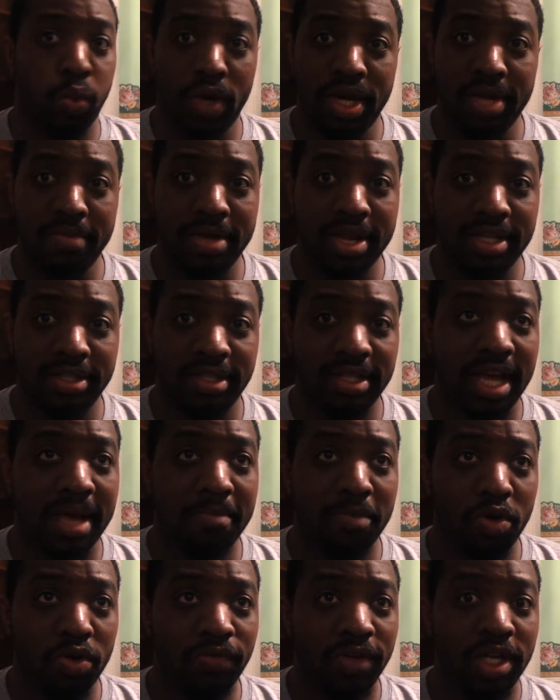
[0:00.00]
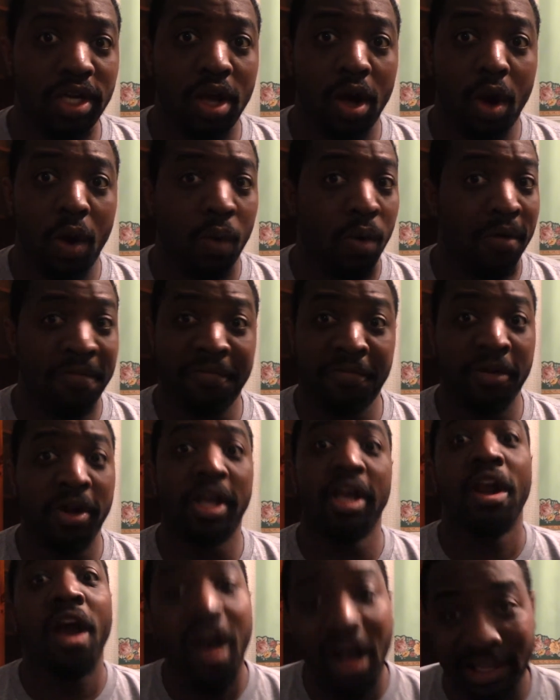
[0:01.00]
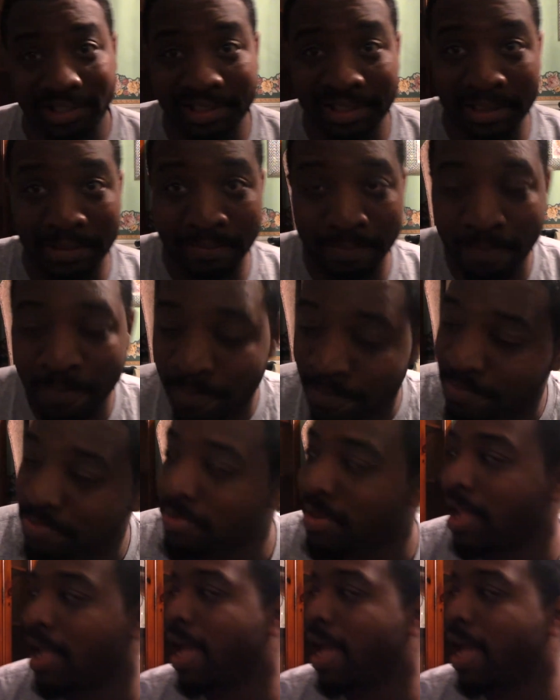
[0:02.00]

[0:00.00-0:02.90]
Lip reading: minutes of that movie were friggin' awesome.